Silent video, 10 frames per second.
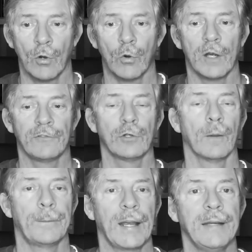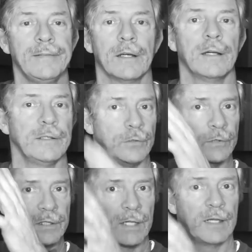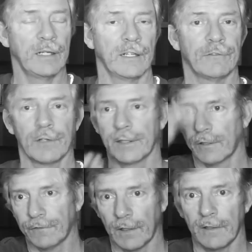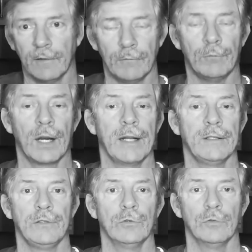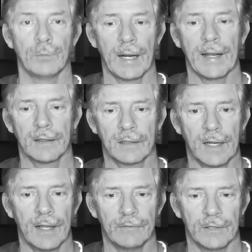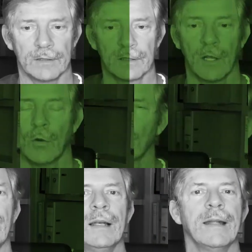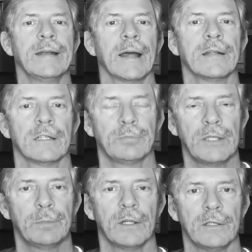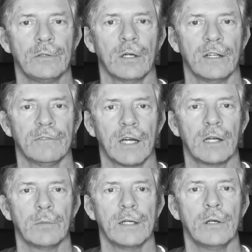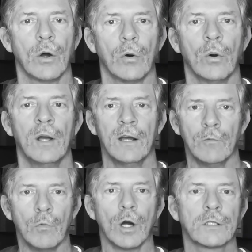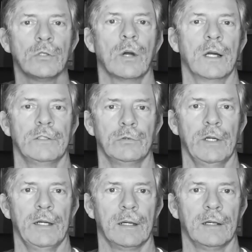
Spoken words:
Or if you're a painter and you're standing in front of a brand new blank canvas. So let other people in your environment know what you are doing,